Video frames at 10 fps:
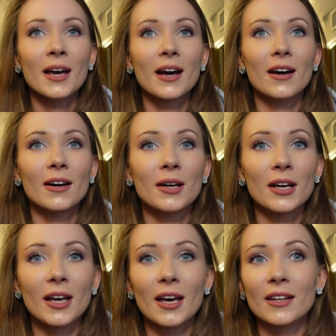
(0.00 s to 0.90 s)
uh,
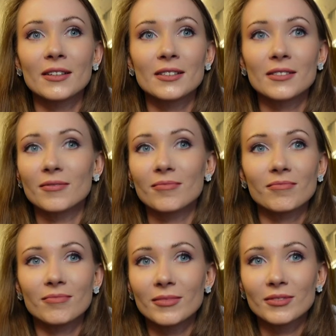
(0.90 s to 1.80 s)
and
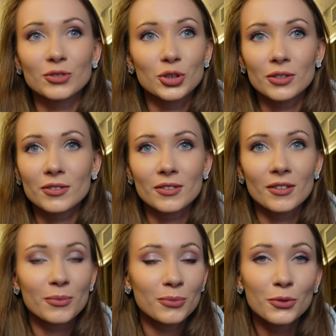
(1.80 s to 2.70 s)
just
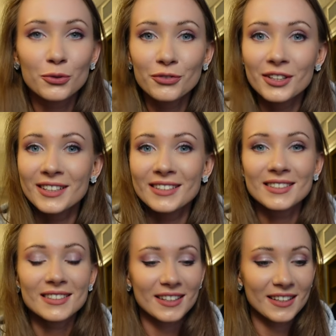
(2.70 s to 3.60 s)
the
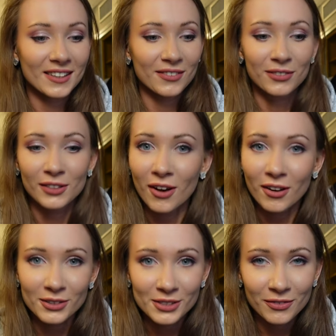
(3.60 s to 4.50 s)
movies, uh, the
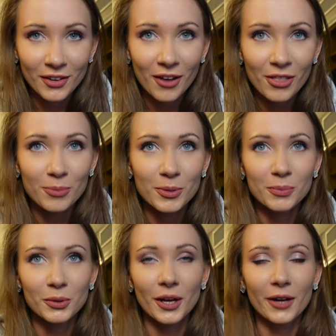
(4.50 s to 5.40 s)
vlogs of other
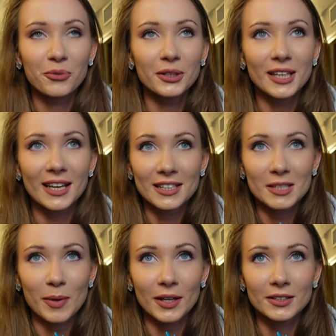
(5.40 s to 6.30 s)
people. I really
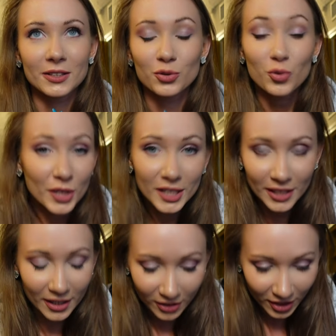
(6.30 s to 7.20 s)
expected
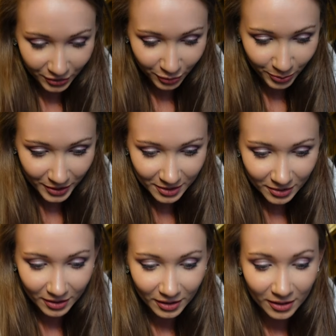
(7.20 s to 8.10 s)
really a lot from this
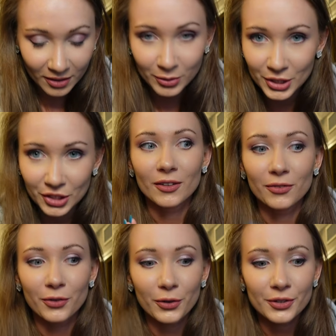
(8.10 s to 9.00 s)
uh, region. The
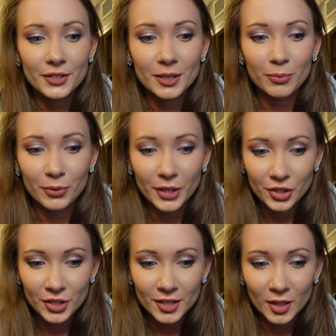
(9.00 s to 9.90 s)
first
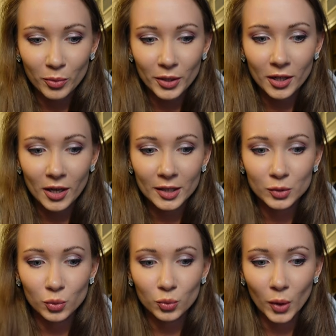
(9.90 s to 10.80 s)
impressions that we
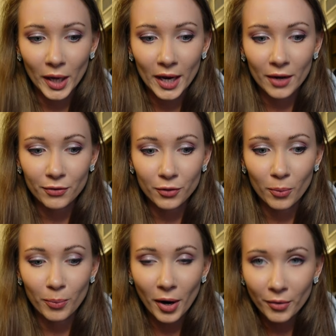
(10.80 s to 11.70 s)
got were
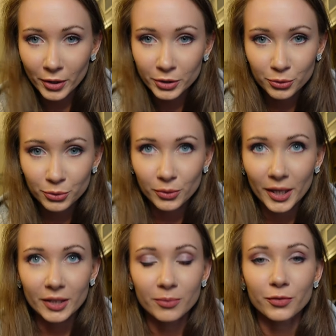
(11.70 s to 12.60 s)
from Paradou
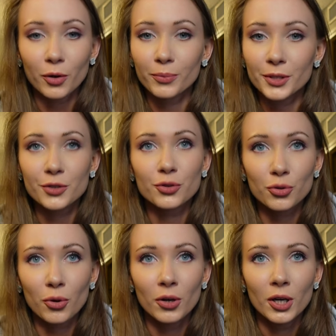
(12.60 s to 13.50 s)
and from
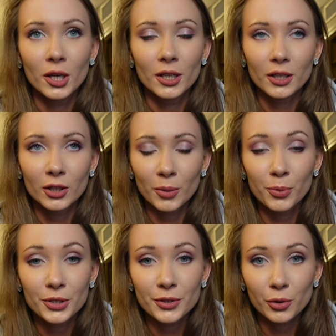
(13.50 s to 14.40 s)
Bistro, uh, Le
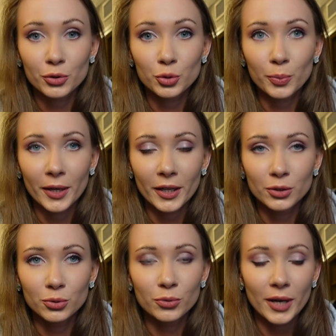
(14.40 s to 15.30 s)
Bistro du
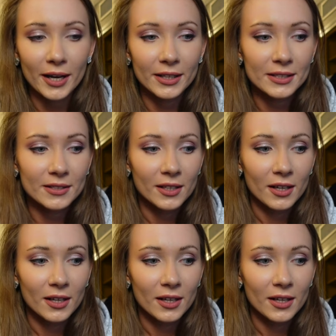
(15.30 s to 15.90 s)
Paradou and